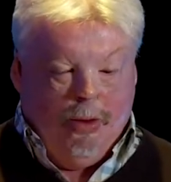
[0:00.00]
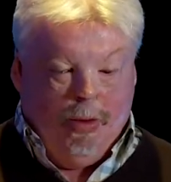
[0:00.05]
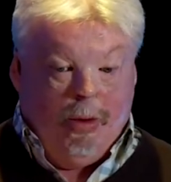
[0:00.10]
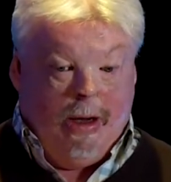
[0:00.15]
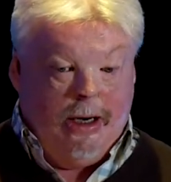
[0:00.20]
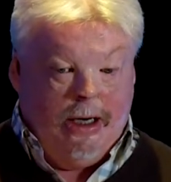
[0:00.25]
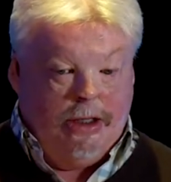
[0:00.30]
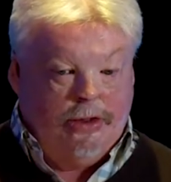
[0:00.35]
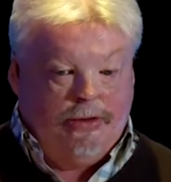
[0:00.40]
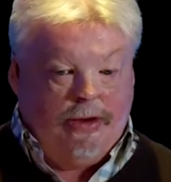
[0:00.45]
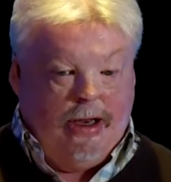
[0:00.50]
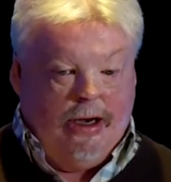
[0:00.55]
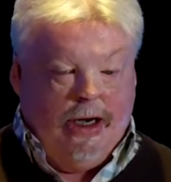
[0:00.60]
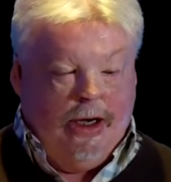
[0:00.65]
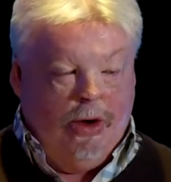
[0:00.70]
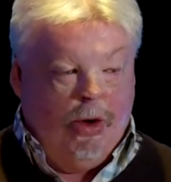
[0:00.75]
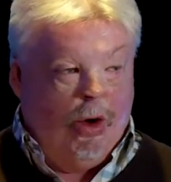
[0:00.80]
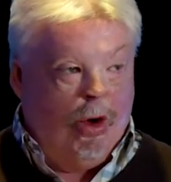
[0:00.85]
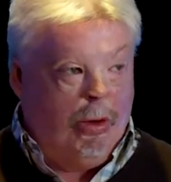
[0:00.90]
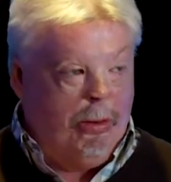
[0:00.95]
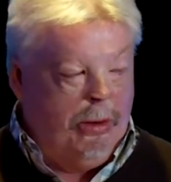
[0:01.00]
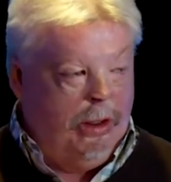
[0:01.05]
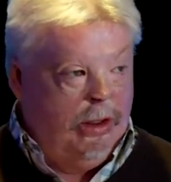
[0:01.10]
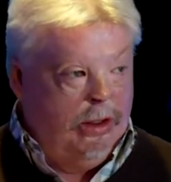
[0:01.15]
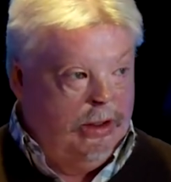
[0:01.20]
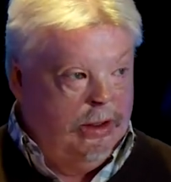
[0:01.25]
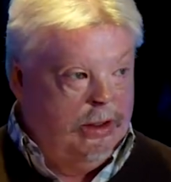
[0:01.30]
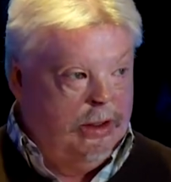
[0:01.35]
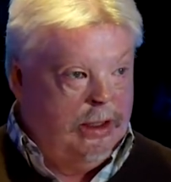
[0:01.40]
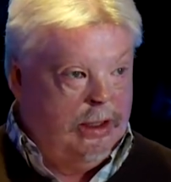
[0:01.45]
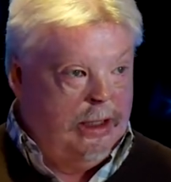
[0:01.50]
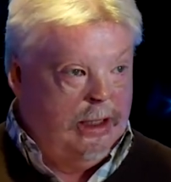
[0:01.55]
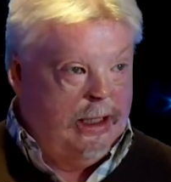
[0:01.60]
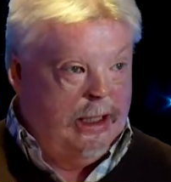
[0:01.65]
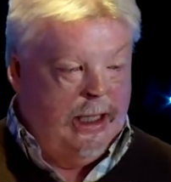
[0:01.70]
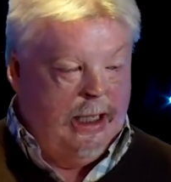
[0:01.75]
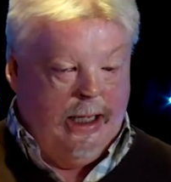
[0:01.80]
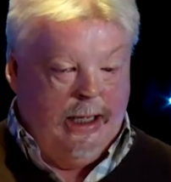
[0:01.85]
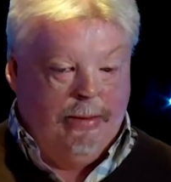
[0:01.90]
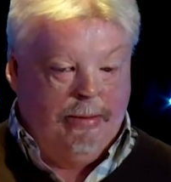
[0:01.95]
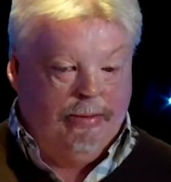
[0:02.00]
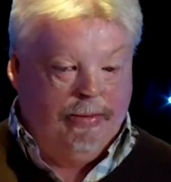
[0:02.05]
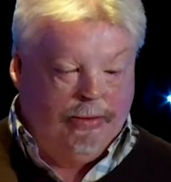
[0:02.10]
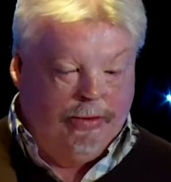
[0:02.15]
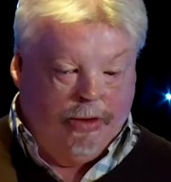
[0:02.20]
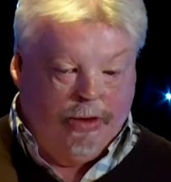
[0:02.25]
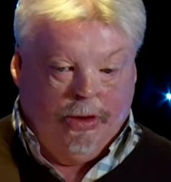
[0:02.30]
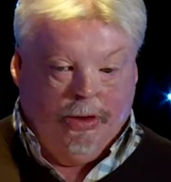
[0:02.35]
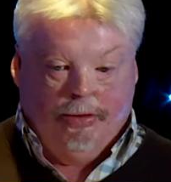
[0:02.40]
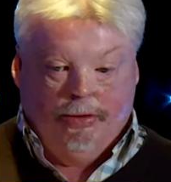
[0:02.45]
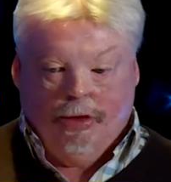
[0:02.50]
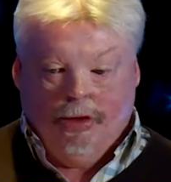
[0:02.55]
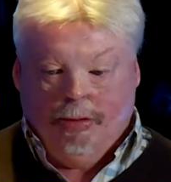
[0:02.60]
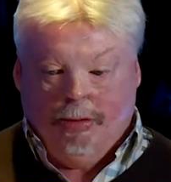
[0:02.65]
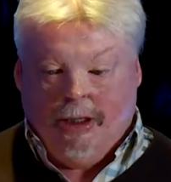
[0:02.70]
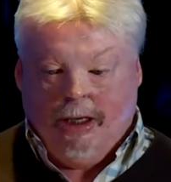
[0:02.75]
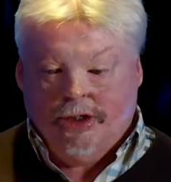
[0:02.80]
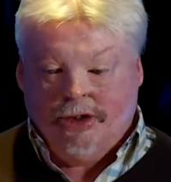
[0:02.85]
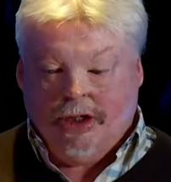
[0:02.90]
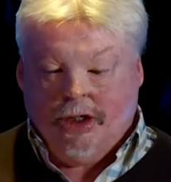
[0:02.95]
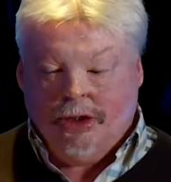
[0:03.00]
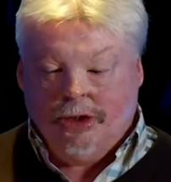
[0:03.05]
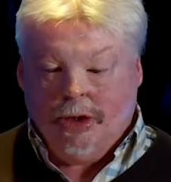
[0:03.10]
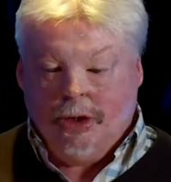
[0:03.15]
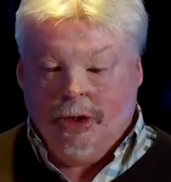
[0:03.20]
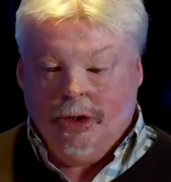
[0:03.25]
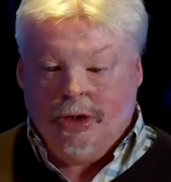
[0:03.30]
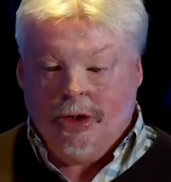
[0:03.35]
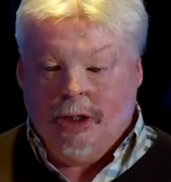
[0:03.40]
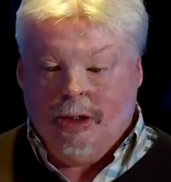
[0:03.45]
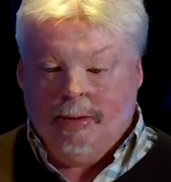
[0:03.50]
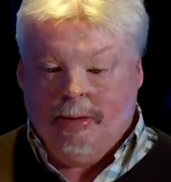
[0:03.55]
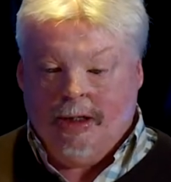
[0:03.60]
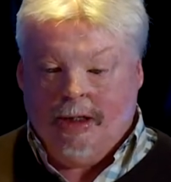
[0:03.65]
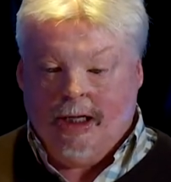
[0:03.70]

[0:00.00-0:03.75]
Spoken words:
one is very normal for plastic surgery,